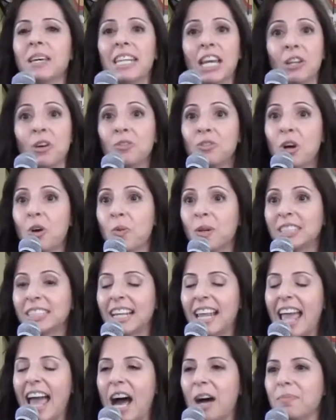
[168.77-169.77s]
that I don't know
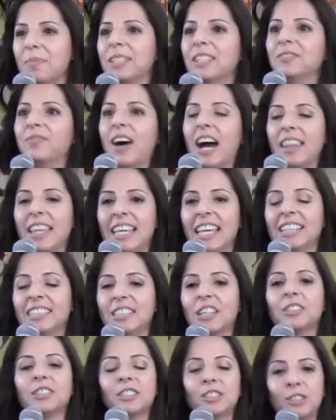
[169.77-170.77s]
what's going to happen. Finally
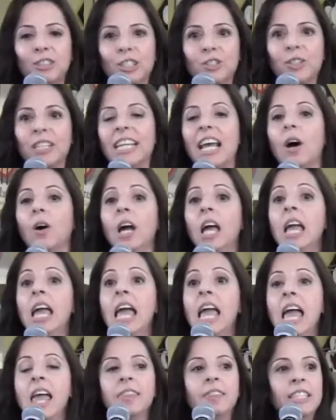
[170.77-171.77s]
get good surgery. Now,
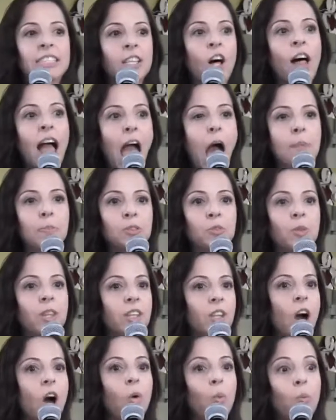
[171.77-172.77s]
this all happened
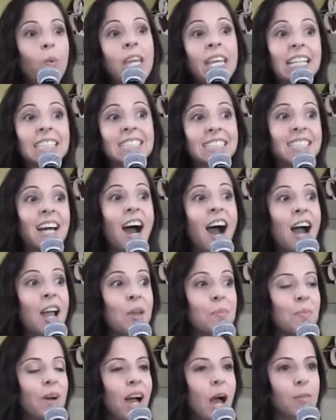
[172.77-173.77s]
within a week's
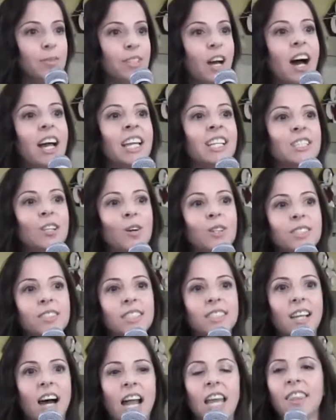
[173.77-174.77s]
time. I'm
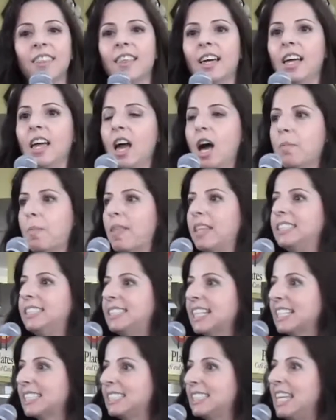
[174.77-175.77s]
diagnosed the 9th. By
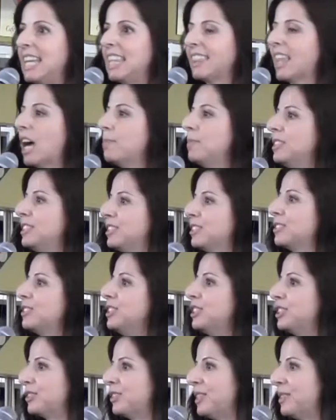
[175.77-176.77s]
the 16th, I'm in
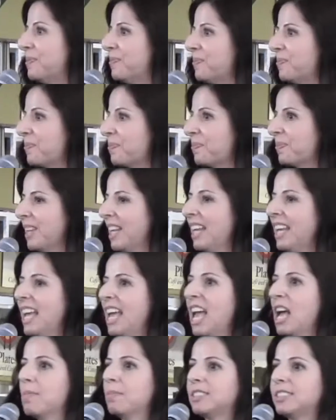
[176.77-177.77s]
surgery.
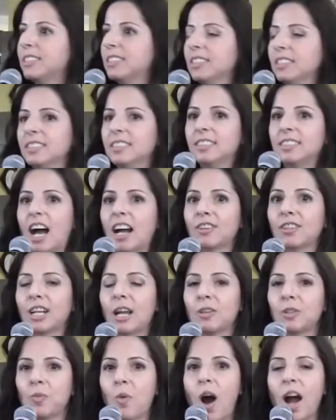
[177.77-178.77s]

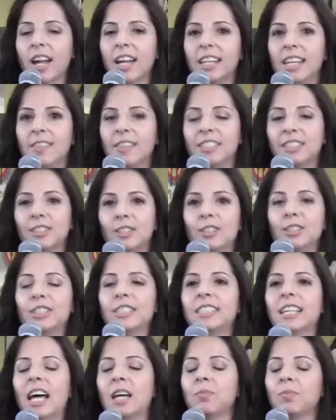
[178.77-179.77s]
Doctor comes walking in, the
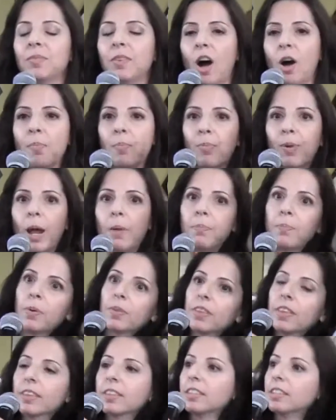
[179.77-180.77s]
surgeon, and I'm all
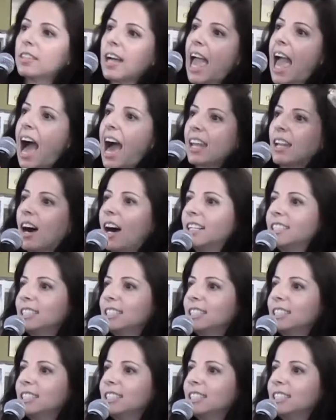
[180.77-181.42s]
prepped with a little hat